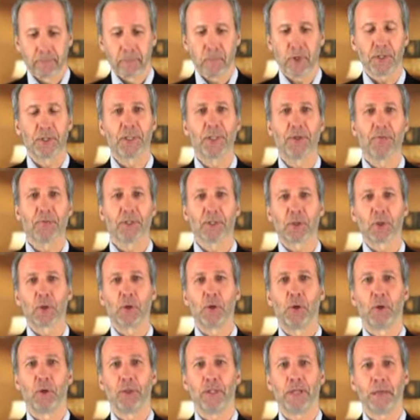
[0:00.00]
just give us a
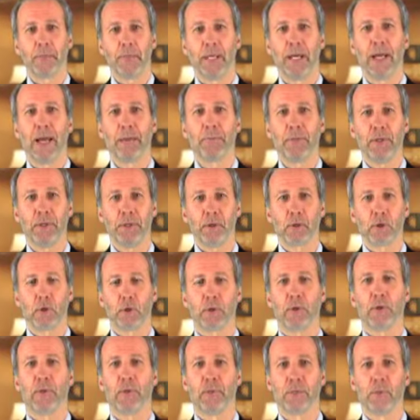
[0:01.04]
call and I'd be happy to
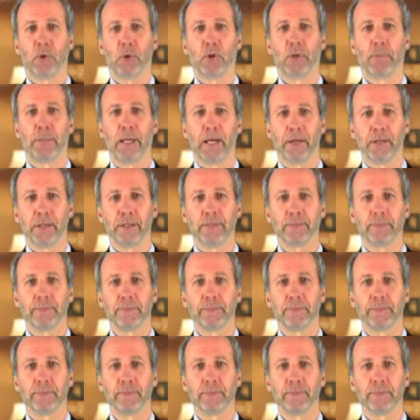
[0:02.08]
talk to you more about it.